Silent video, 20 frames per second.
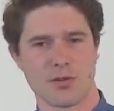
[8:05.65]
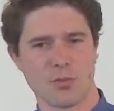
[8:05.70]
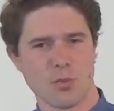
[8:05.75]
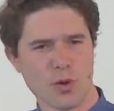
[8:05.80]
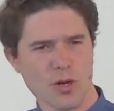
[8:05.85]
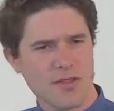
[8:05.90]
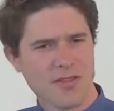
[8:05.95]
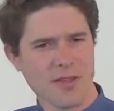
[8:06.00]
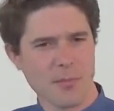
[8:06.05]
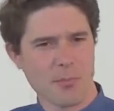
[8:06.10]

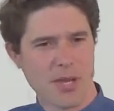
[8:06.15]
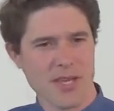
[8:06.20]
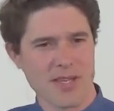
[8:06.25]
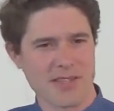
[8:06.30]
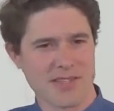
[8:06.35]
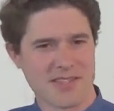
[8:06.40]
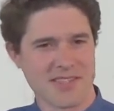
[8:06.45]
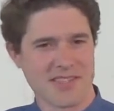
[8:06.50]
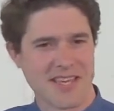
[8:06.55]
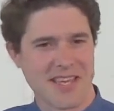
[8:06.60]
What do you think
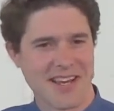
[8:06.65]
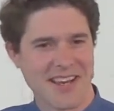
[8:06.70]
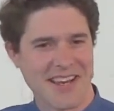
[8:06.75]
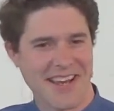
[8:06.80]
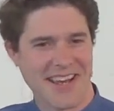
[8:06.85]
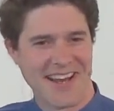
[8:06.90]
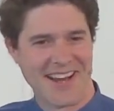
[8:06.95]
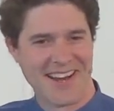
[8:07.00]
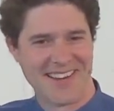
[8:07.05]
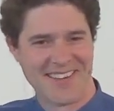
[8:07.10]
Peter's
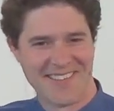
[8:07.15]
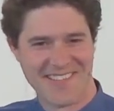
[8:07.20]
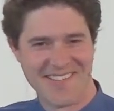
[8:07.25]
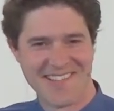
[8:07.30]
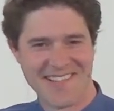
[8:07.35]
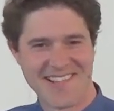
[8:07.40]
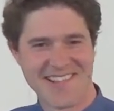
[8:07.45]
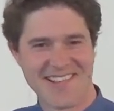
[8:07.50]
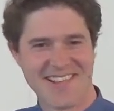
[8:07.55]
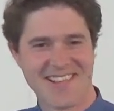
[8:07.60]
thinking
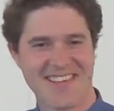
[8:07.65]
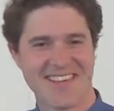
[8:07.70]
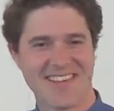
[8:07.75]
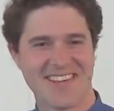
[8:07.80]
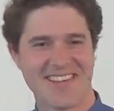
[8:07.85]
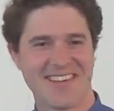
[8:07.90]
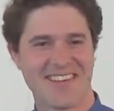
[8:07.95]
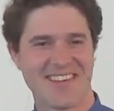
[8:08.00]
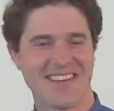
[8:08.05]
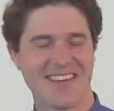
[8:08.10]

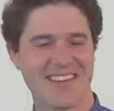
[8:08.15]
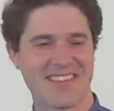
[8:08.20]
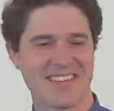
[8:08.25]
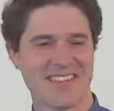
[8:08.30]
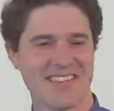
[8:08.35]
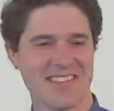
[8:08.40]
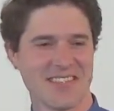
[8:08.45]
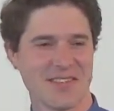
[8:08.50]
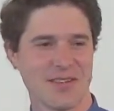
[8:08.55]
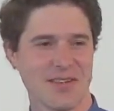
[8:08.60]
as
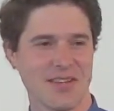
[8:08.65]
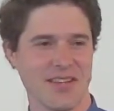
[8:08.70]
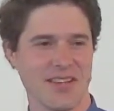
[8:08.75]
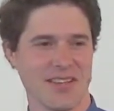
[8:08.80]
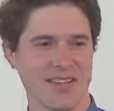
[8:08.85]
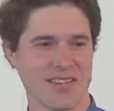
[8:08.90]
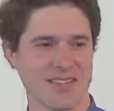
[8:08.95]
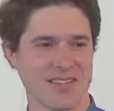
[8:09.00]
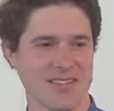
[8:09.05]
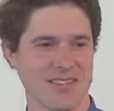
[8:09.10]
he's doing
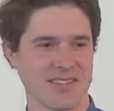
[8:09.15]
this?